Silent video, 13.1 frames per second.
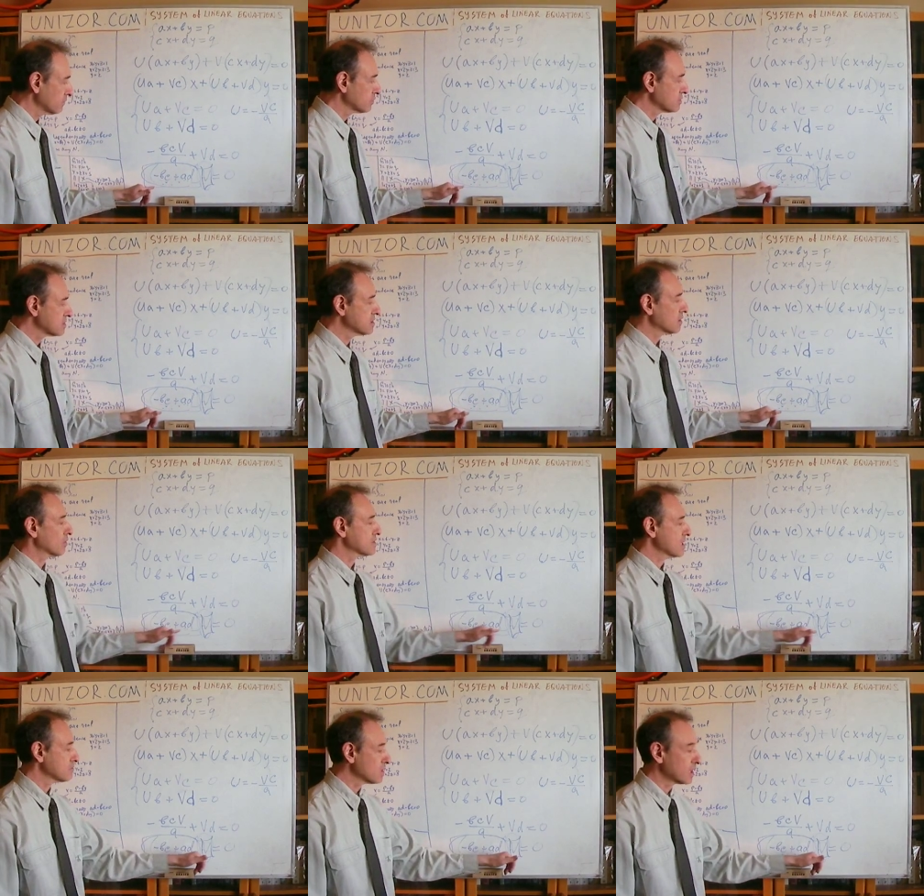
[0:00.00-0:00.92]
to 0,
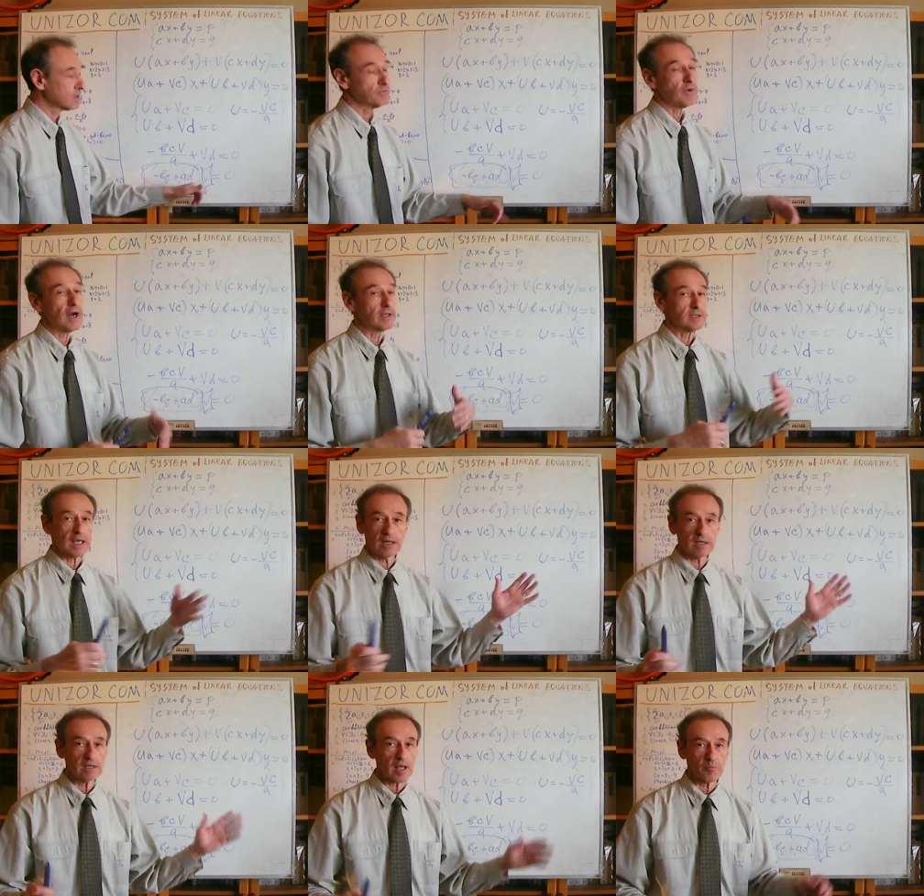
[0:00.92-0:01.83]
then we can find
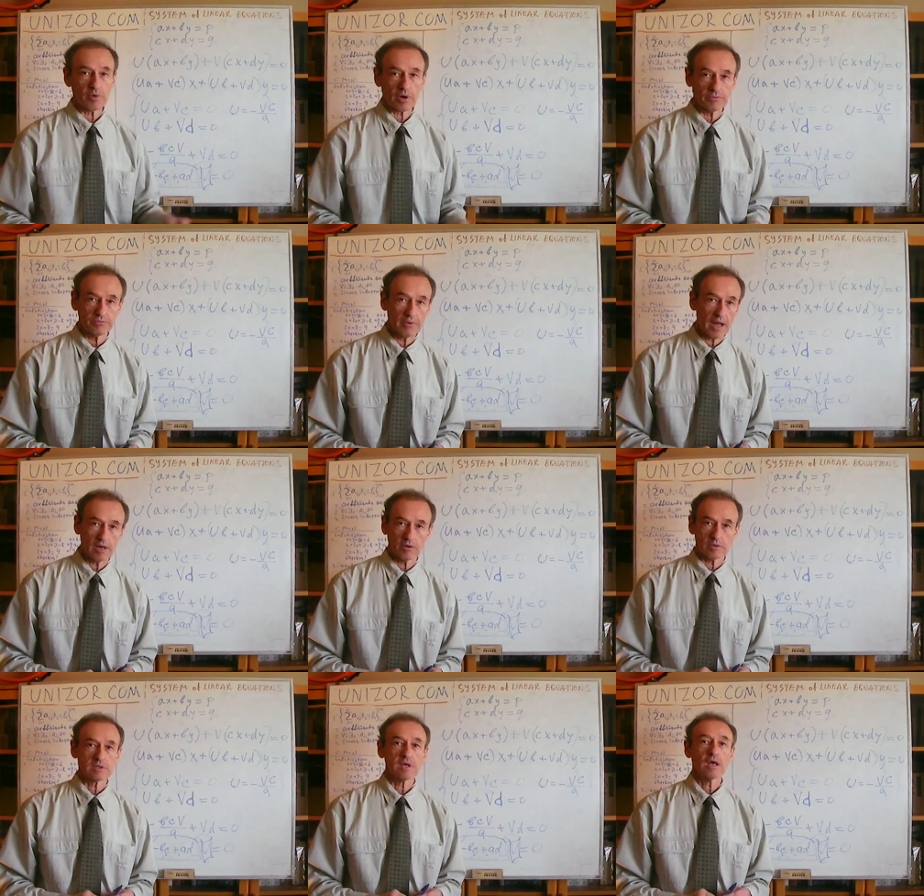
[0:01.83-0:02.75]
any number of
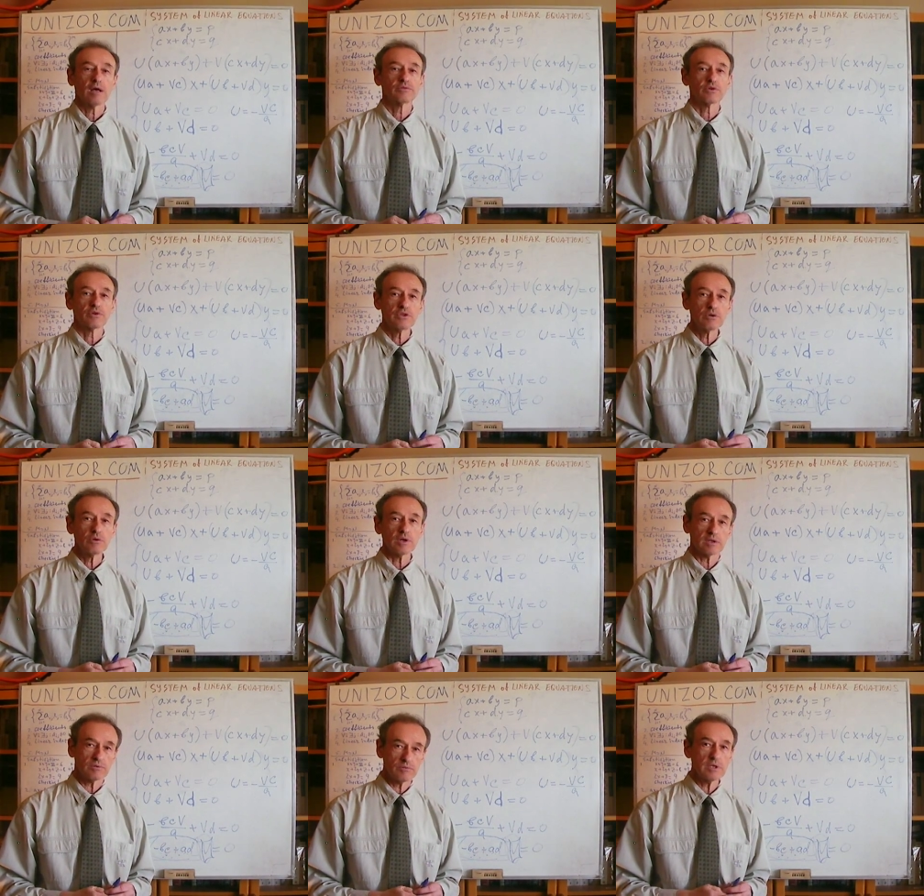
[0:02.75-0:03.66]
values for you
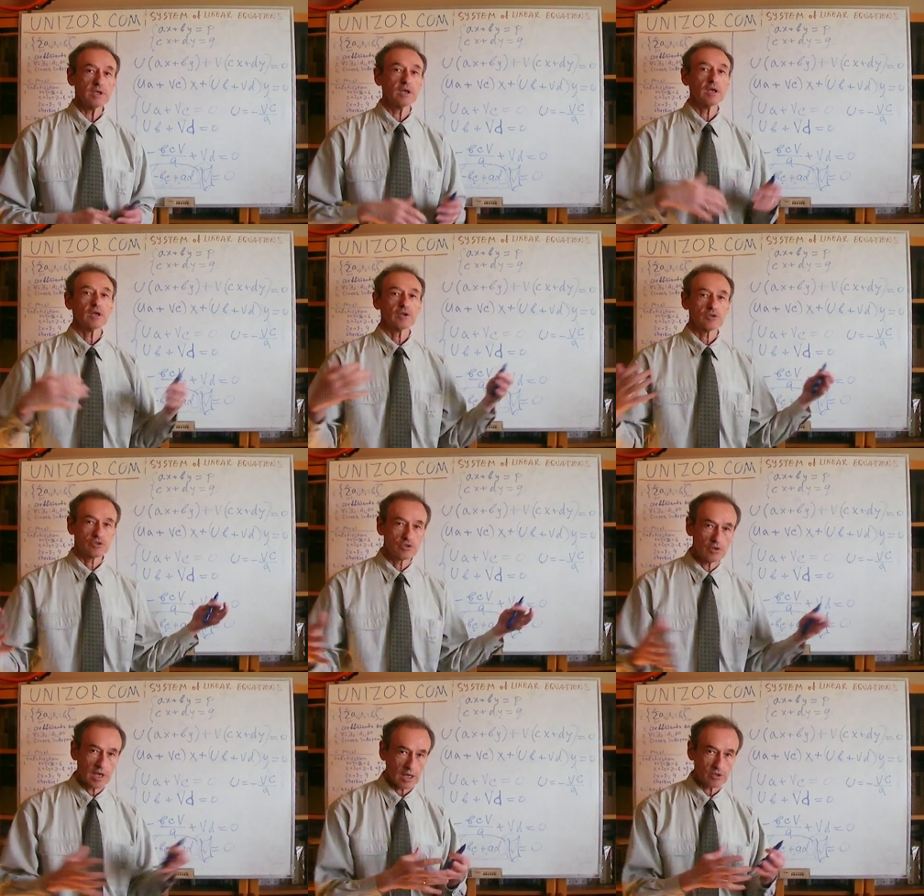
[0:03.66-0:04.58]
and me
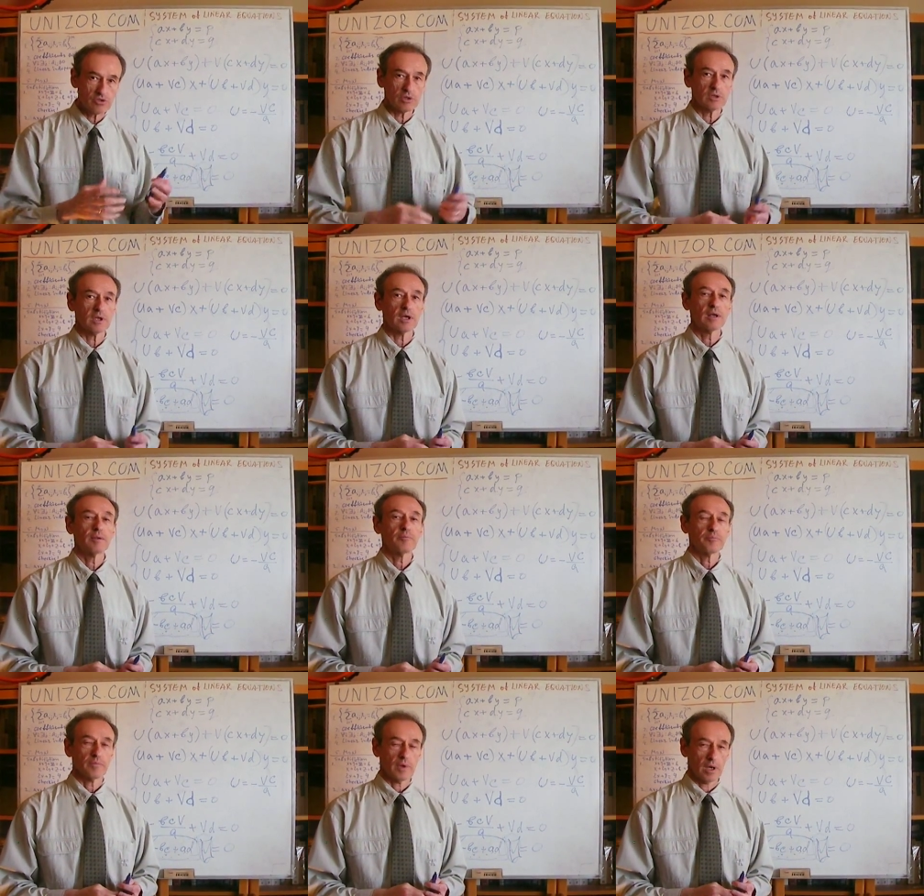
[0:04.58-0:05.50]
to actually
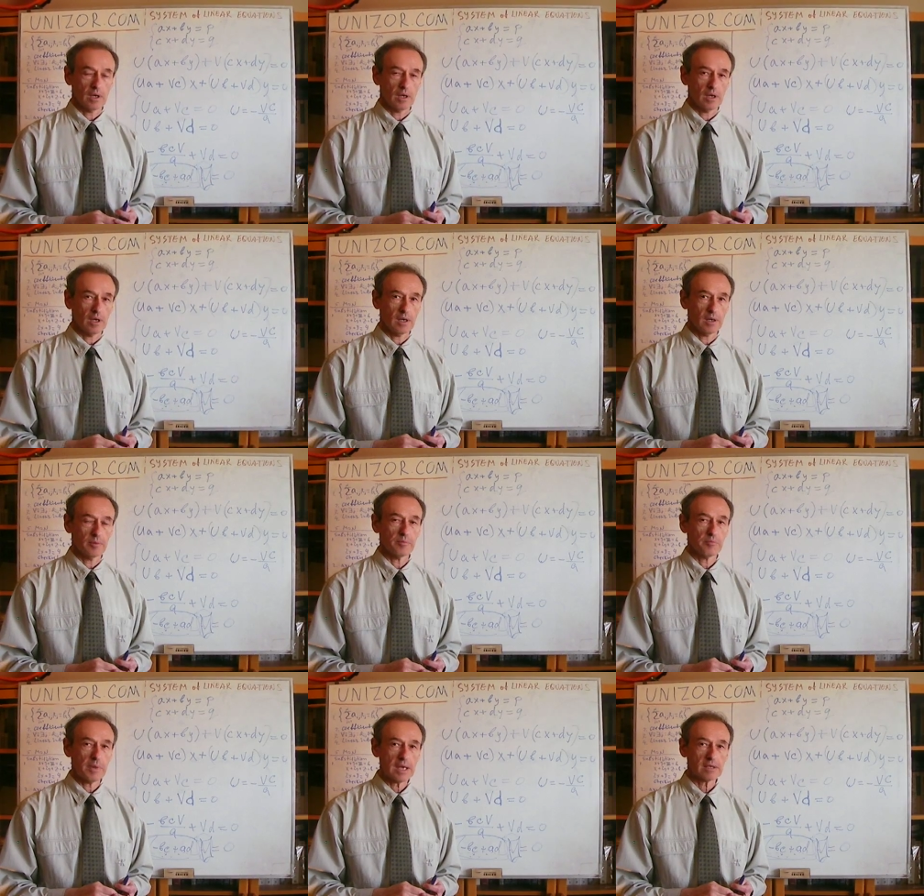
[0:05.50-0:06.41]
uh,
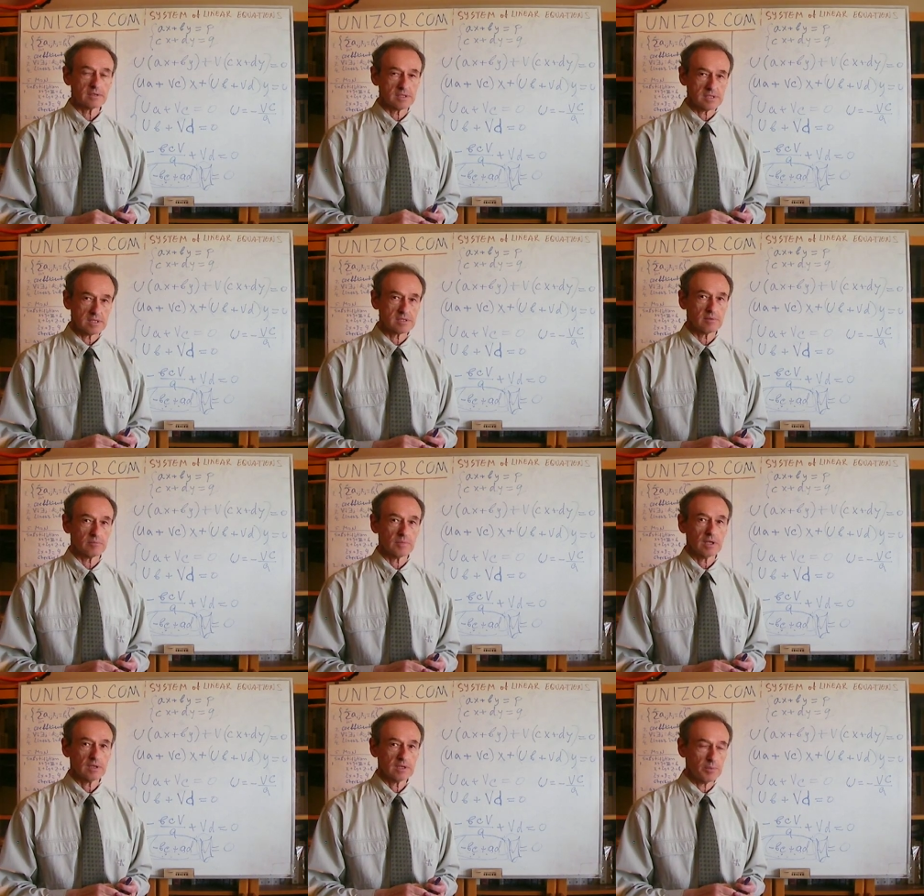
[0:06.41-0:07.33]
make the system
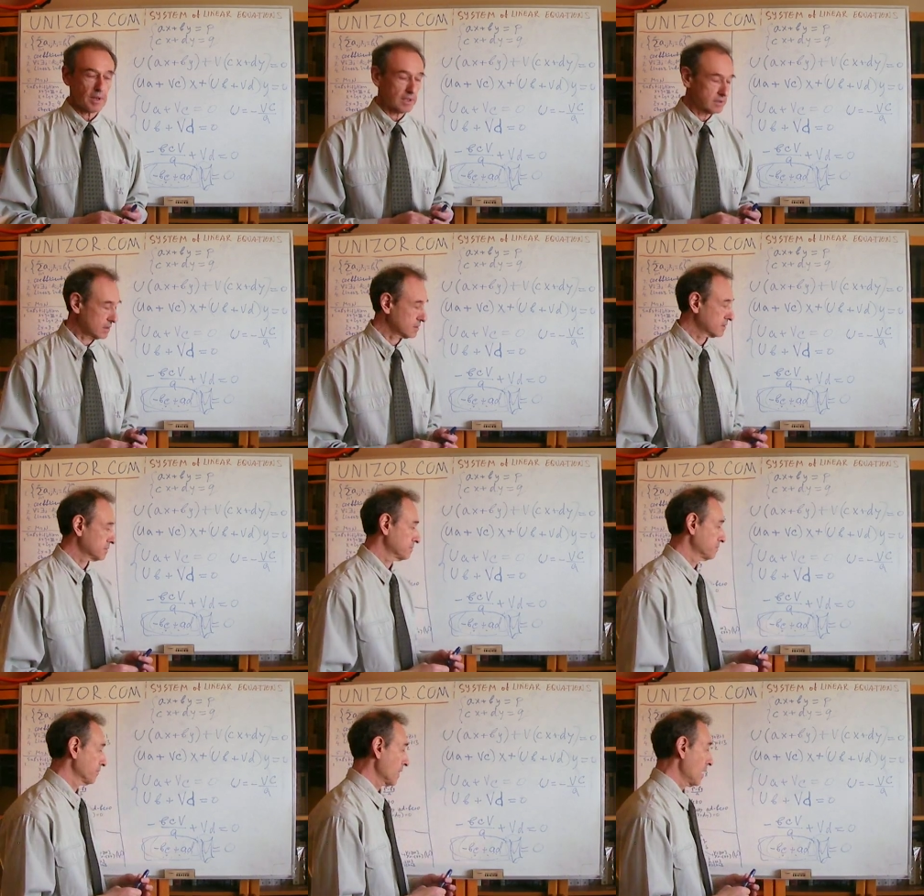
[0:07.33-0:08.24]
dependent.
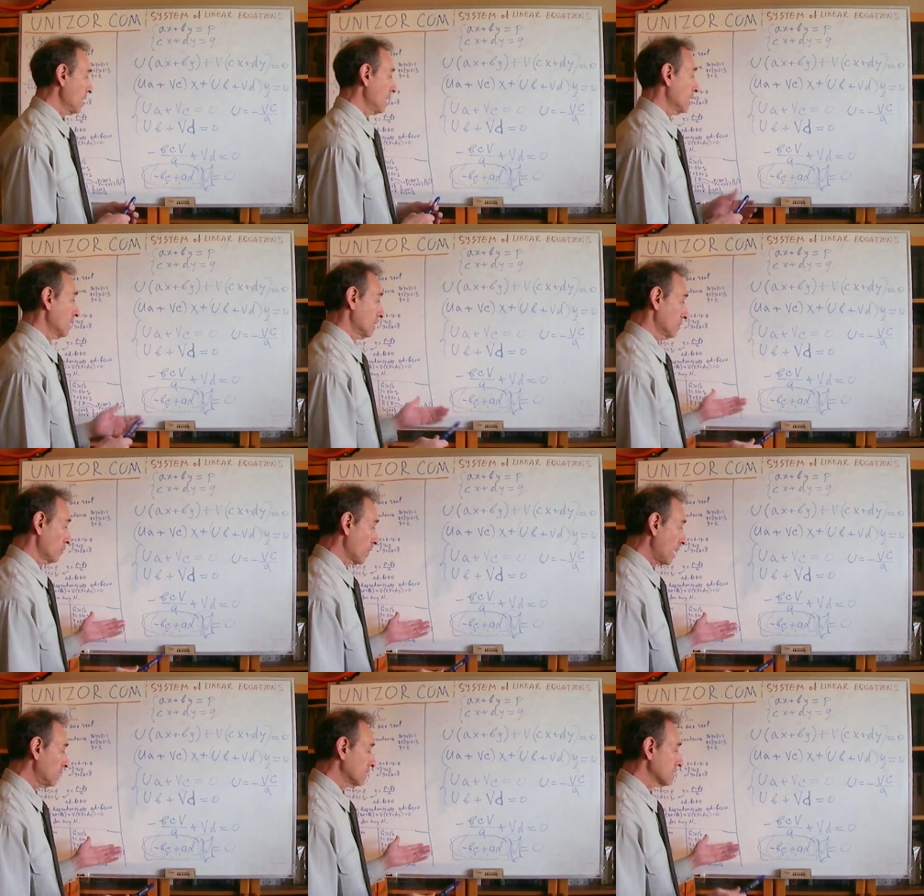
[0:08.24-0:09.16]

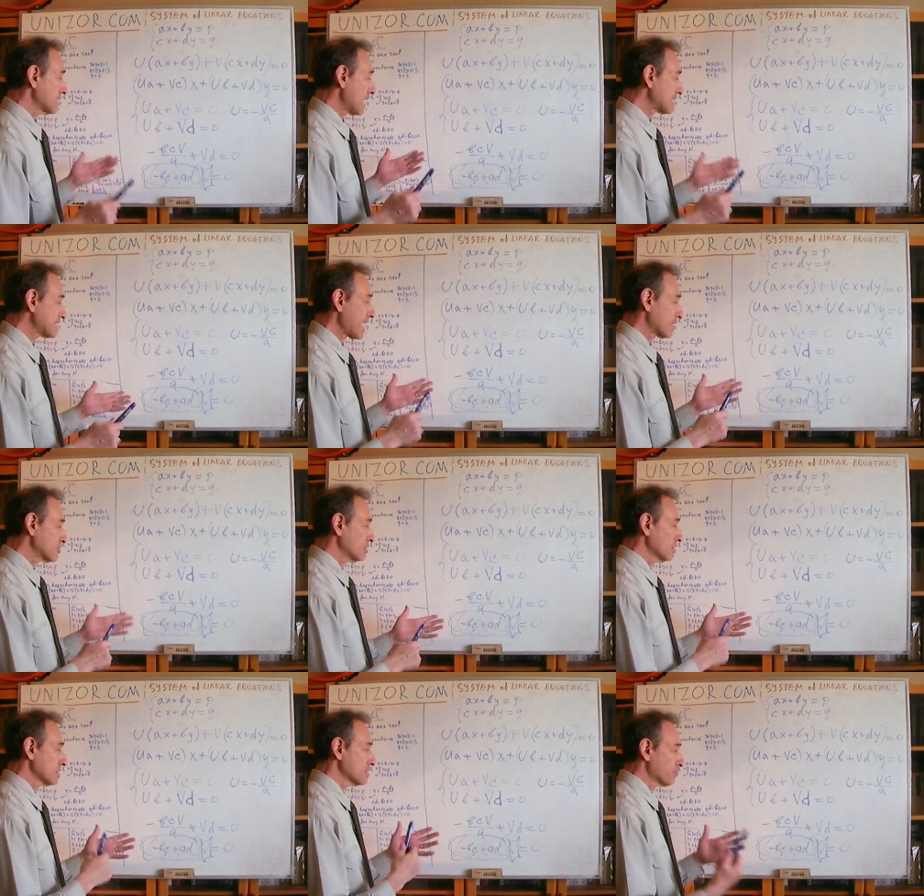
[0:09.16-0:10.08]
Well, that's
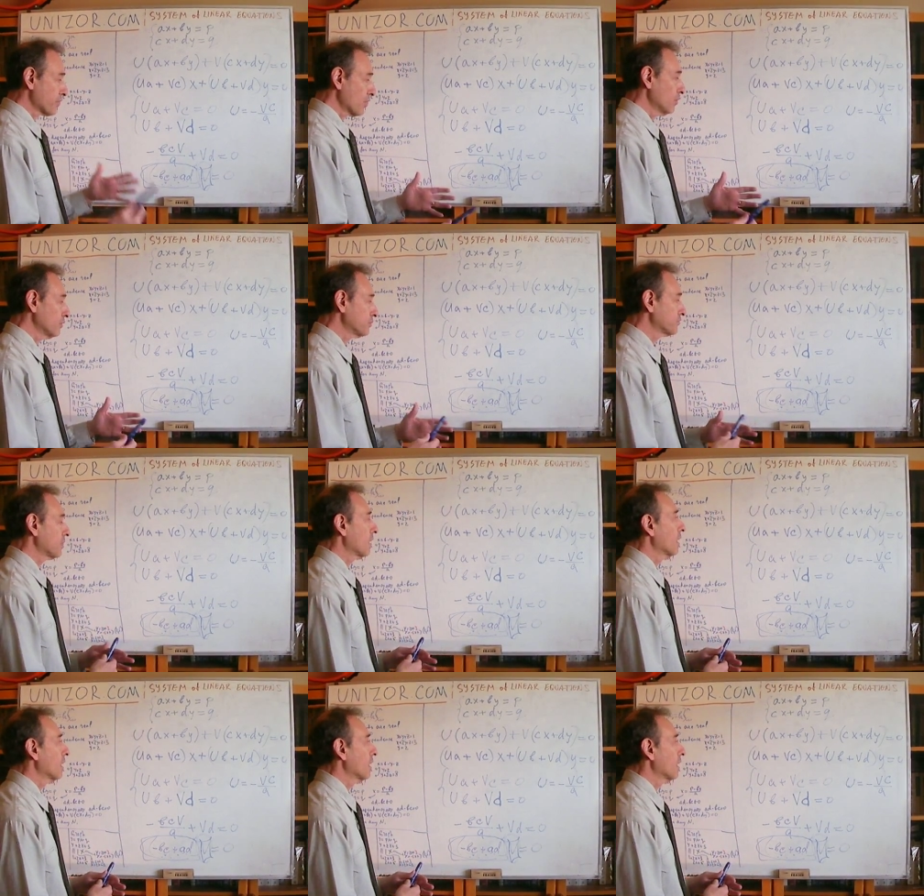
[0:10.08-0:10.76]
actually the proof